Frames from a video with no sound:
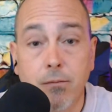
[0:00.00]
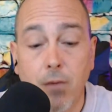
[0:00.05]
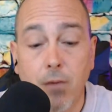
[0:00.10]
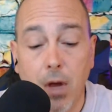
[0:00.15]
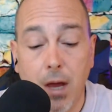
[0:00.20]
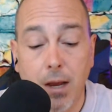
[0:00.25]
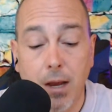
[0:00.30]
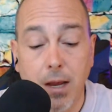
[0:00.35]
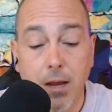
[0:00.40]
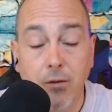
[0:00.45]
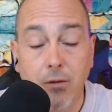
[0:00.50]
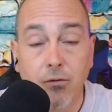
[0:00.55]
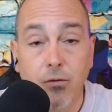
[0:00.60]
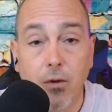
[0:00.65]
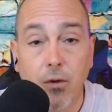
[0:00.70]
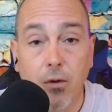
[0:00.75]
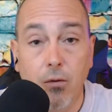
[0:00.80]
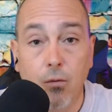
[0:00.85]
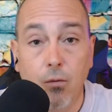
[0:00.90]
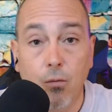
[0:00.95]
And he's
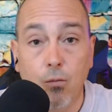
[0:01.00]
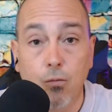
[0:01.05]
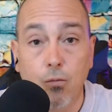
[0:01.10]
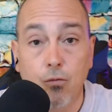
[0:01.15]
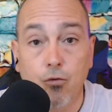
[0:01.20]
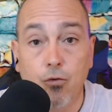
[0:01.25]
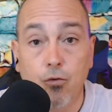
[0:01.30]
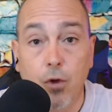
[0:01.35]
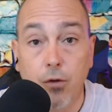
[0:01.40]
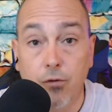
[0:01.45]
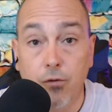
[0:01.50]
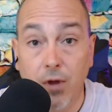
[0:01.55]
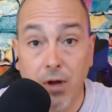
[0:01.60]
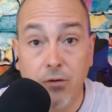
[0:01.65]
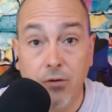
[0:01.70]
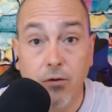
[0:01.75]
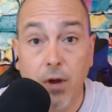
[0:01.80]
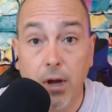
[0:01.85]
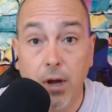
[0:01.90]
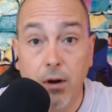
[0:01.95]
the
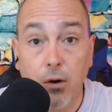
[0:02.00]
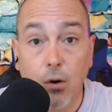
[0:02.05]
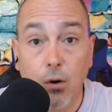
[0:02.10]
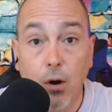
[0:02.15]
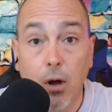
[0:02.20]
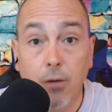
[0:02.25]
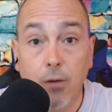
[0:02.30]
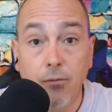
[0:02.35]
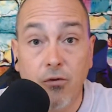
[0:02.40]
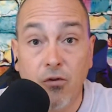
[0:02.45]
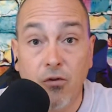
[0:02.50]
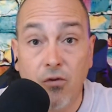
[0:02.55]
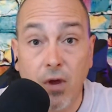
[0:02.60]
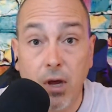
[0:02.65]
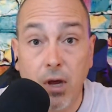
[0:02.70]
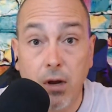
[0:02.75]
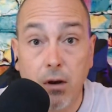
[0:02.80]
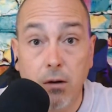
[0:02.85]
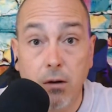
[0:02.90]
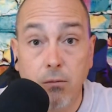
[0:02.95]
dictator of
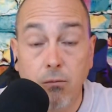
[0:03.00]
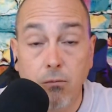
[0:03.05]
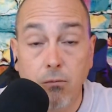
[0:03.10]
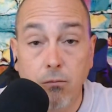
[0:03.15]
said